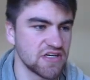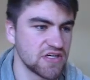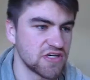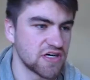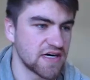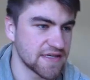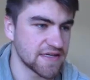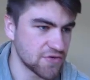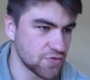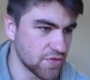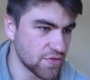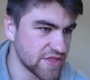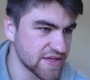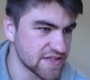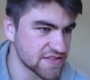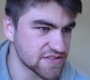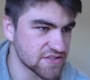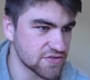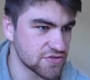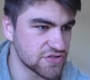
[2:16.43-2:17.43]
I don't
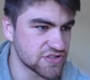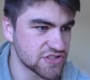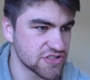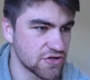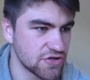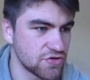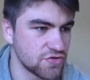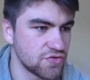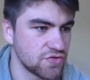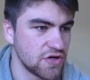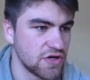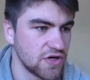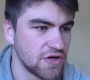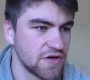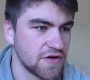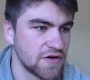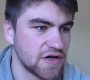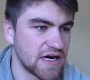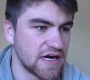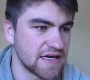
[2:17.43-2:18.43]
think so, so
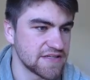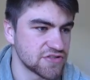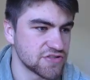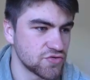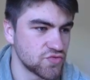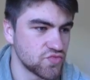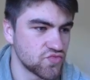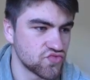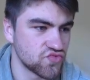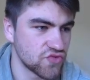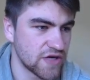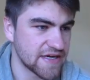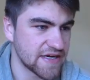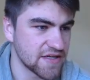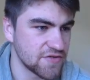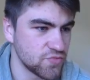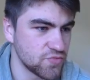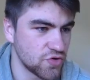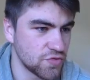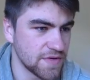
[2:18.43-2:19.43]
I don't
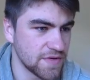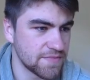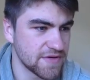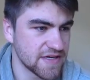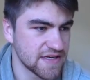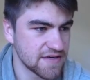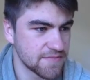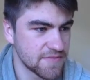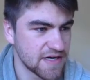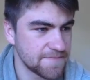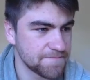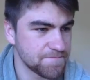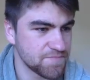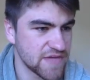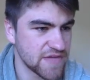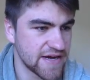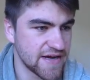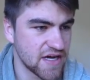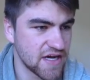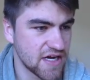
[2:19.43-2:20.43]
reckon we'll be picking him up.